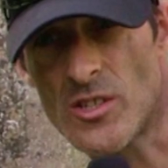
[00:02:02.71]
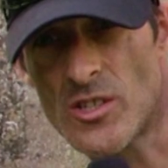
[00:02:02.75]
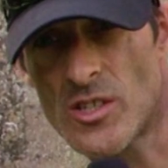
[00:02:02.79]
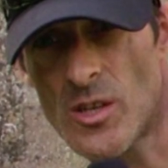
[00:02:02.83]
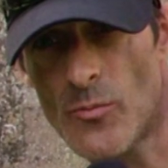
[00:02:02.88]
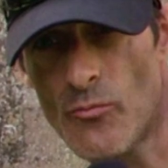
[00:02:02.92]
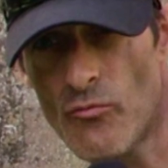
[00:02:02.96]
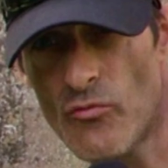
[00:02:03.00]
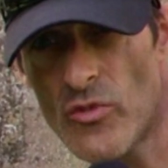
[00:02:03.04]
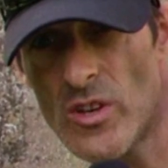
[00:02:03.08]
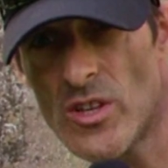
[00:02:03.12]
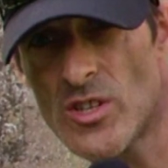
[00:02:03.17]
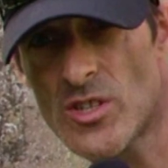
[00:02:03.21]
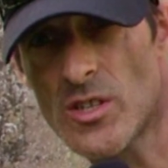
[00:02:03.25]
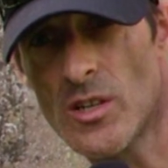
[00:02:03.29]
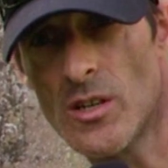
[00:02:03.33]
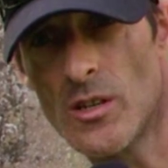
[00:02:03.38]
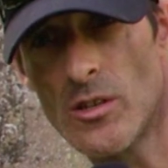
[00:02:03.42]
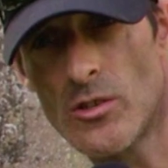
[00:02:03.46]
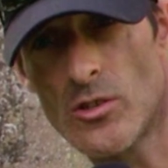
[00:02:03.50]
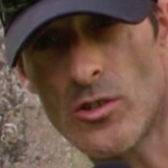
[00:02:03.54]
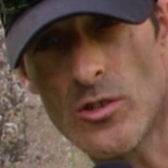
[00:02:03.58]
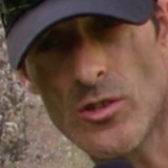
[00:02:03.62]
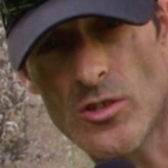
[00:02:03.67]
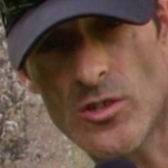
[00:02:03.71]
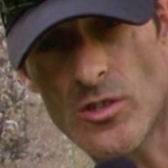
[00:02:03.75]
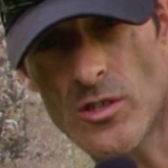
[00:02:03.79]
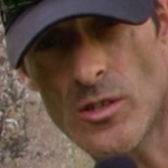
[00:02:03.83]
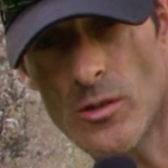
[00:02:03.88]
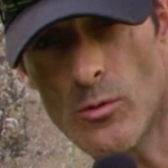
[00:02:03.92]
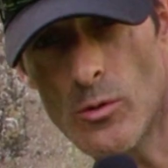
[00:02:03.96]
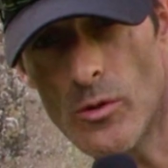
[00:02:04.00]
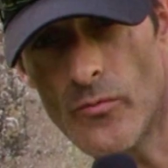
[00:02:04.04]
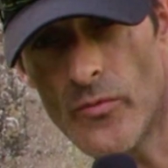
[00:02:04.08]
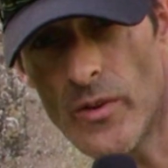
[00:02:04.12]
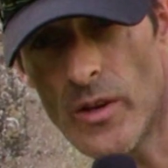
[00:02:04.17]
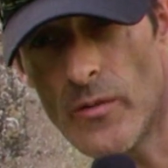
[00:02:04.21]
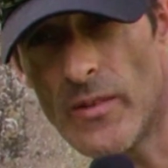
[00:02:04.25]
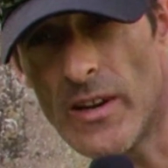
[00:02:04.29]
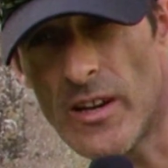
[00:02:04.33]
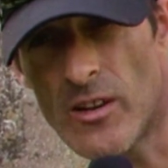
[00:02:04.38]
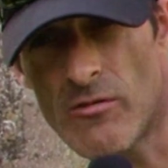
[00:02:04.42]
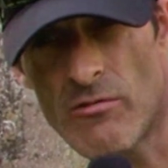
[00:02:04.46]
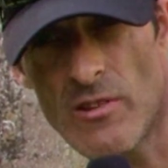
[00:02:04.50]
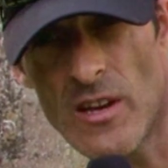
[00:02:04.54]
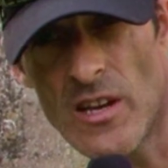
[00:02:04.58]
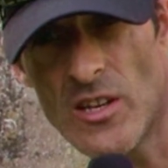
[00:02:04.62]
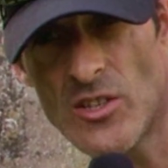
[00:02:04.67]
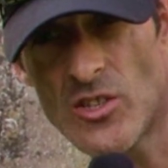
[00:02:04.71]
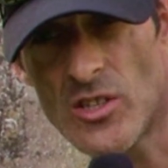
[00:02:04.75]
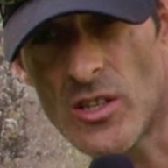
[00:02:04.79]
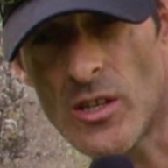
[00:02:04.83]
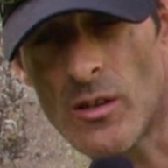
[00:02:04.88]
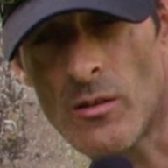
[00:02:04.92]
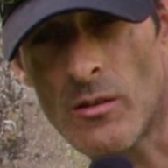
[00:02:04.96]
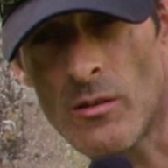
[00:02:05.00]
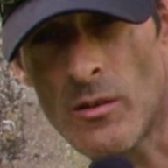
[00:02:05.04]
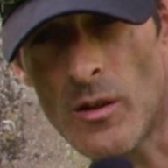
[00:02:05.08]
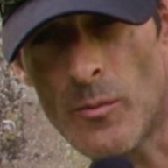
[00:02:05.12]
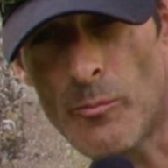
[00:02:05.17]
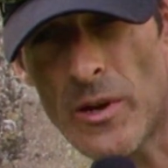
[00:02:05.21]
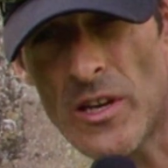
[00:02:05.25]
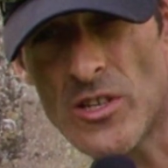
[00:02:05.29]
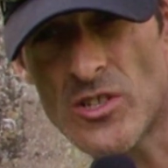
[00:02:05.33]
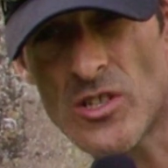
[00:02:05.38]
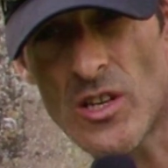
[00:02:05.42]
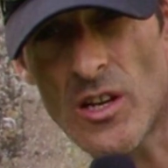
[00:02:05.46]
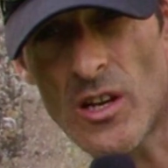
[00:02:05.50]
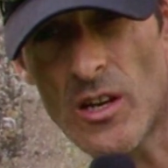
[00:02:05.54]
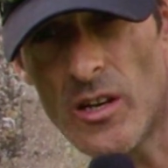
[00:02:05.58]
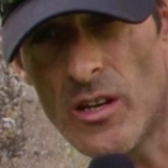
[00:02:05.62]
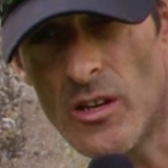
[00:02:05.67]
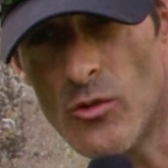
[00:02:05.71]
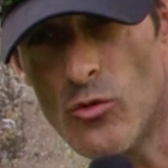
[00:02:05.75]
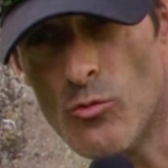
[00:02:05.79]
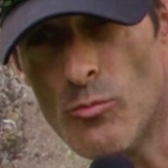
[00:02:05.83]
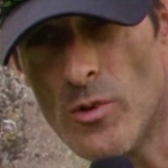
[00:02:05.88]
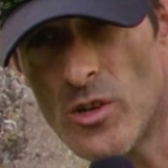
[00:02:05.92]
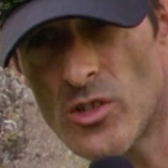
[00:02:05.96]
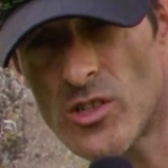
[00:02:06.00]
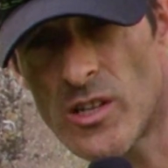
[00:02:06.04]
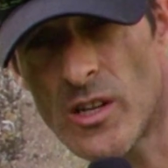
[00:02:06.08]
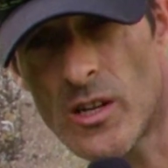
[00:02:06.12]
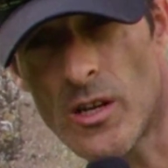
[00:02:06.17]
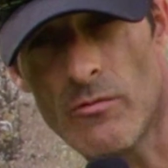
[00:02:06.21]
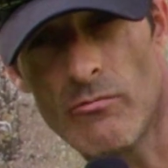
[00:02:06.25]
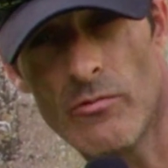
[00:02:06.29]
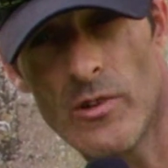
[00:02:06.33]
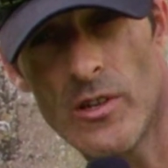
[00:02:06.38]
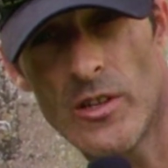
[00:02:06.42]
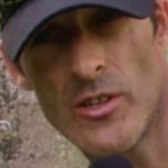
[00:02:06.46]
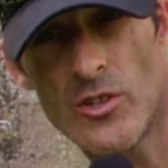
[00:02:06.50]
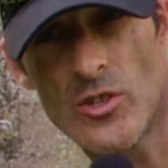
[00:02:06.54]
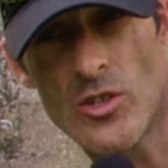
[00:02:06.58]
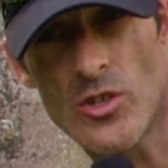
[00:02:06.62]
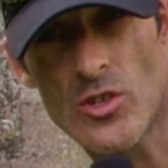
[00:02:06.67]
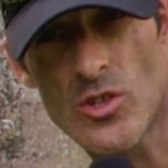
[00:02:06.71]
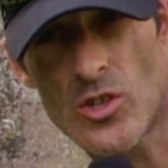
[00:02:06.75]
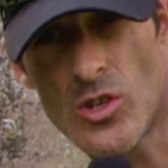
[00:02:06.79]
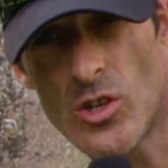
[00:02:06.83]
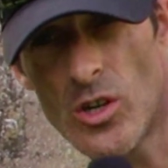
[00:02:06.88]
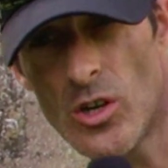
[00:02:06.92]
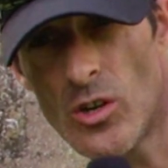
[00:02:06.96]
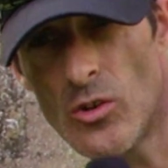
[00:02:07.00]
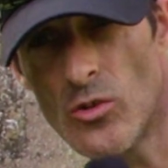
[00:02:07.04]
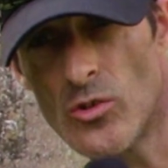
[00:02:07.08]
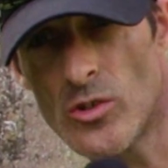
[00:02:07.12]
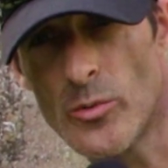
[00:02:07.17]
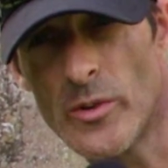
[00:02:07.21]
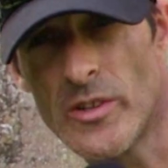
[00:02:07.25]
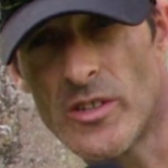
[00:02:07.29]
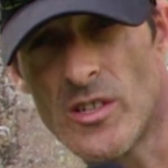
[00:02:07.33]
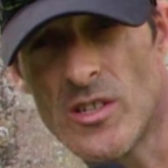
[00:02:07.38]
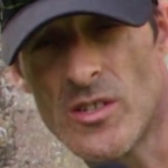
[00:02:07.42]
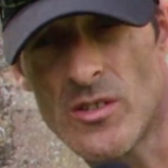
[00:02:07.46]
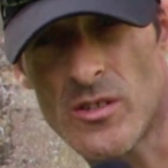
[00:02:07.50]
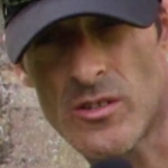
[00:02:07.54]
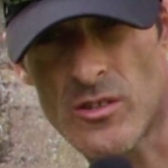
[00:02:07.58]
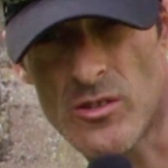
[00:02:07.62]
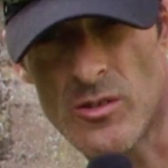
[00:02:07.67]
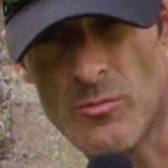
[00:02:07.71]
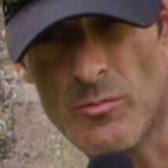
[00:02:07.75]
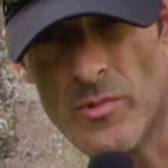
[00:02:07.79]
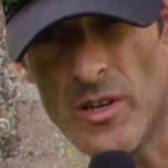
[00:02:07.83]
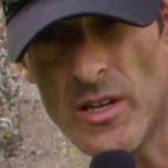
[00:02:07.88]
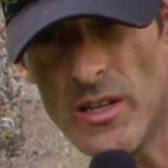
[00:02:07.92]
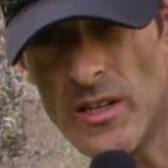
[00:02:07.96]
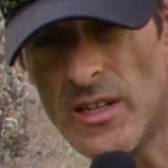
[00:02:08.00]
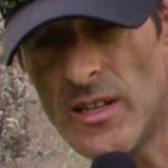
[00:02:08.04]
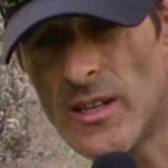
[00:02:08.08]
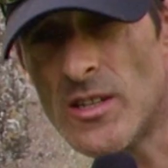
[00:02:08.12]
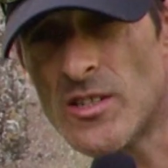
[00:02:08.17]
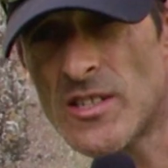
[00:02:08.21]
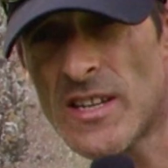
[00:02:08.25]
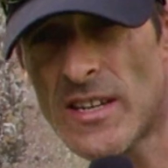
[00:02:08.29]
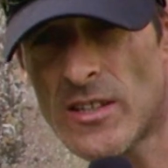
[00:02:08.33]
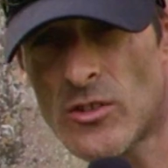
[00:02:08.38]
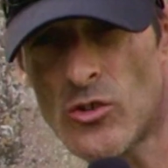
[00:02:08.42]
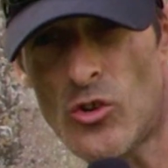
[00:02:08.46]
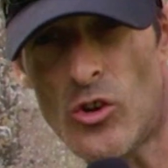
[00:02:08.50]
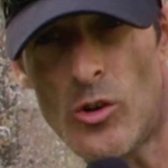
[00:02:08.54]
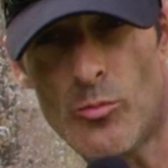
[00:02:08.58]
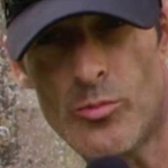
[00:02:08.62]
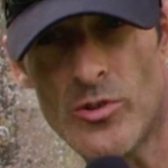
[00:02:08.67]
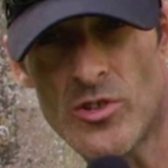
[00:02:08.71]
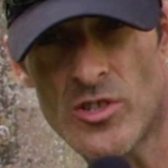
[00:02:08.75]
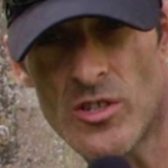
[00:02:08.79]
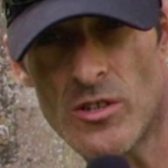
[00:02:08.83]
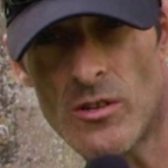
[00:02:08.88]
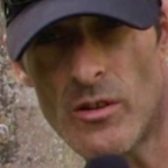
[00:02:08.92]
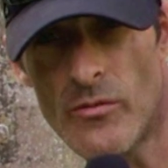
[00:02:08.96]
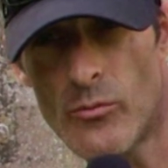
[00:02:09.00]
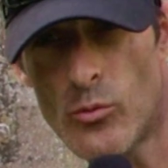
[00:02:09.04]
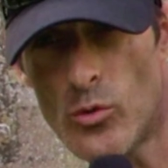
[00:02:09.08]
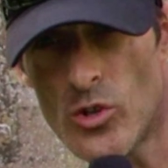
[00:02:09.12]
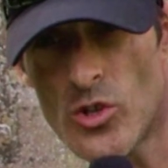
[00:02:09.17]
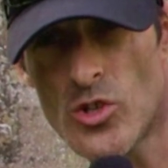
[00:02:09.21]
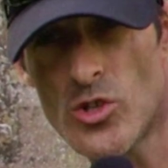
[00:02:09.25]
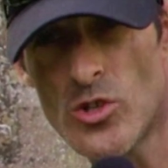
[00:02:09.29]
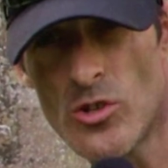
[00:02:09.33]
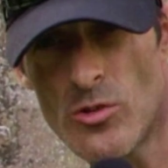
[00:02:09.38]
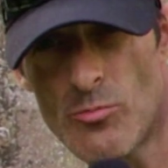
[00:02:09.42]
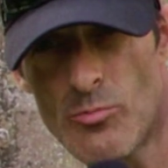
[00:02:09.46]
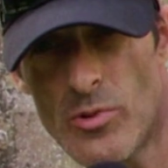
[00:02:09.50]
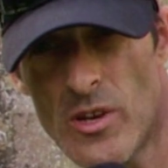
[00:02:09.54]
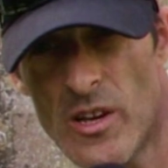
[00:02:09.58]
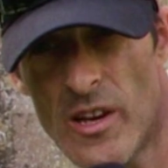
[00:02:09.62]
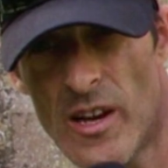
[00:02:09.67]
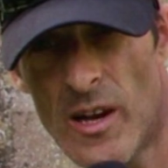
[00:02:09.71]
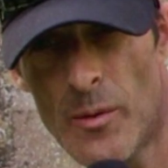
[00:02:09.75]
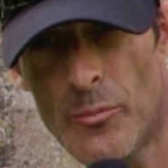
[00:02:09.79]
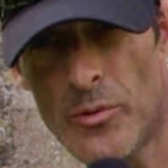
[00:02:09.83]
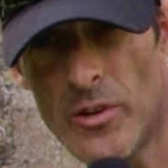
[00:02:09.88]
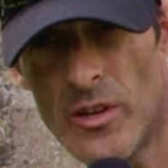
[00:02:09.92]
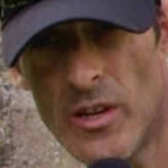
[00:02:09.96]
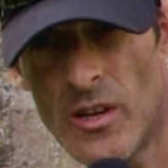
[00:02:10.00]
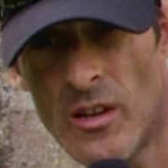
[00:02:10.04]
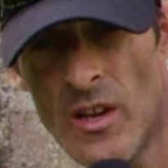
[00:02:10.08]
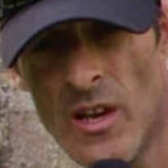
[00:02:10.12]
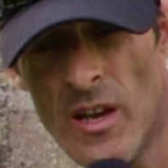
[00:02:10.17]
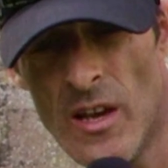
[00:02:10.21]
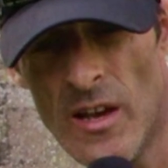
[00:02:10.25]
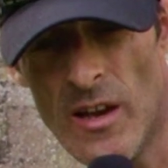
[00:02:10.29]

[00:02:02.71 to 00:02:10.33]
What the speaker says: some researchers deal with it, they're creating basically almost like a religious cult, which is to me the exact opposite of what should be happening.